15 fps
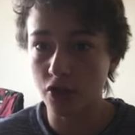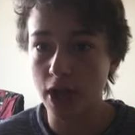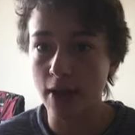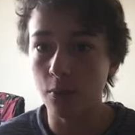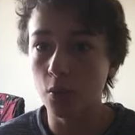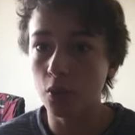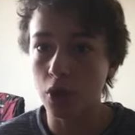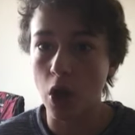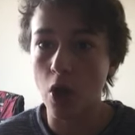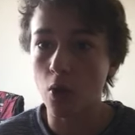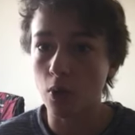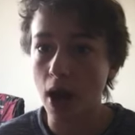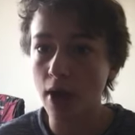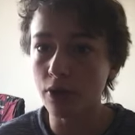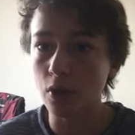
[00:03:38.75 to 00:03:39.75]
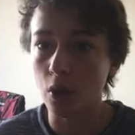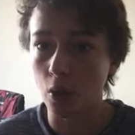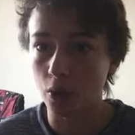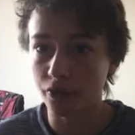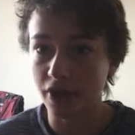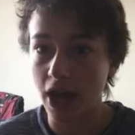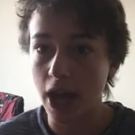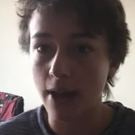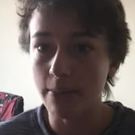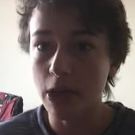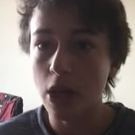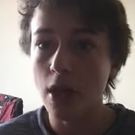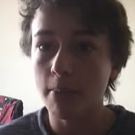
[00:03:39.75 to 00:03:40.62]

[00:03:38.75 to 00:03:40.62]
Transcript: that will go around the whole time,